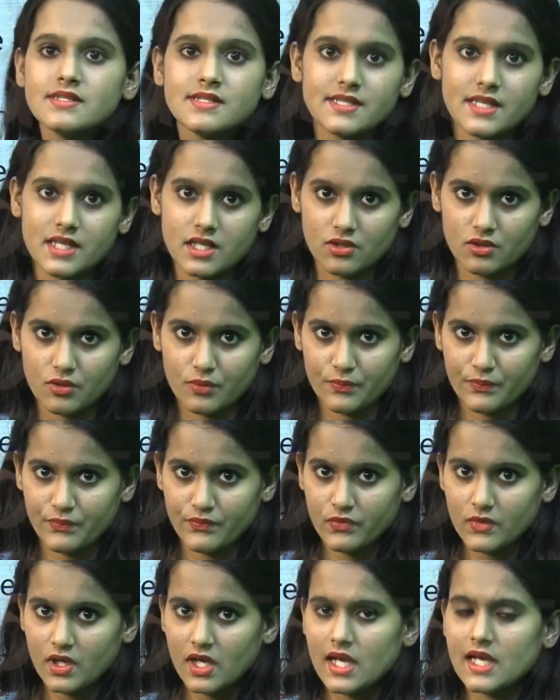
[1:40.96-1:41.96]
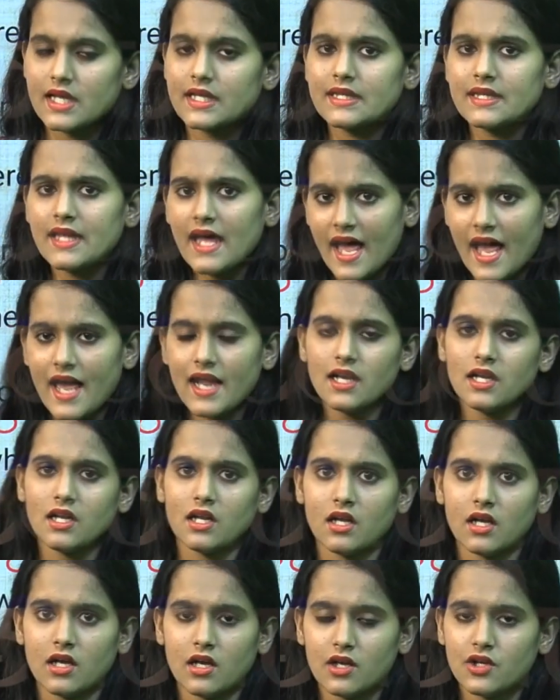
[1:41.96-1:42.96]
0. Then
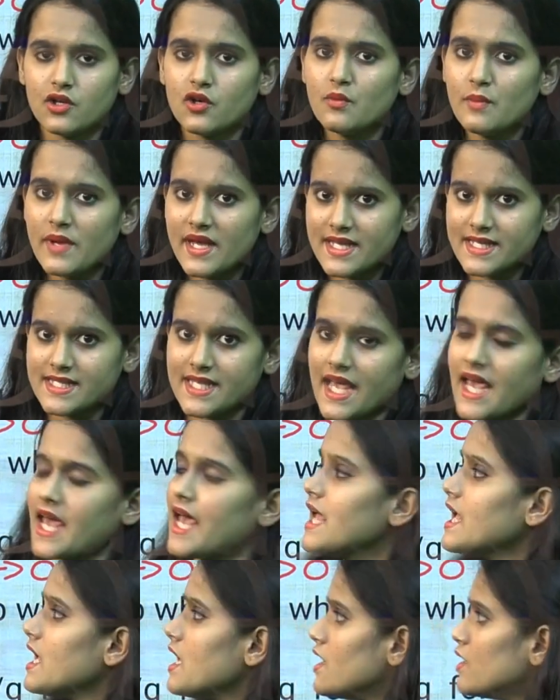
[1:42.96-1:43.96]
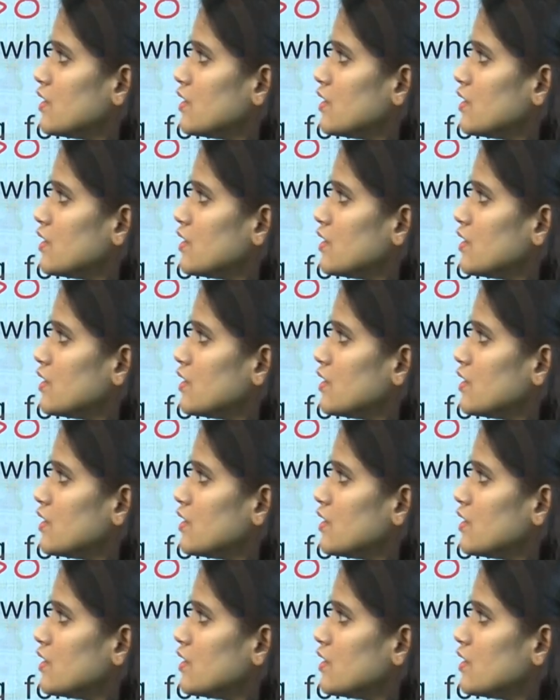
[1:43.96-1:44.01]
you may say,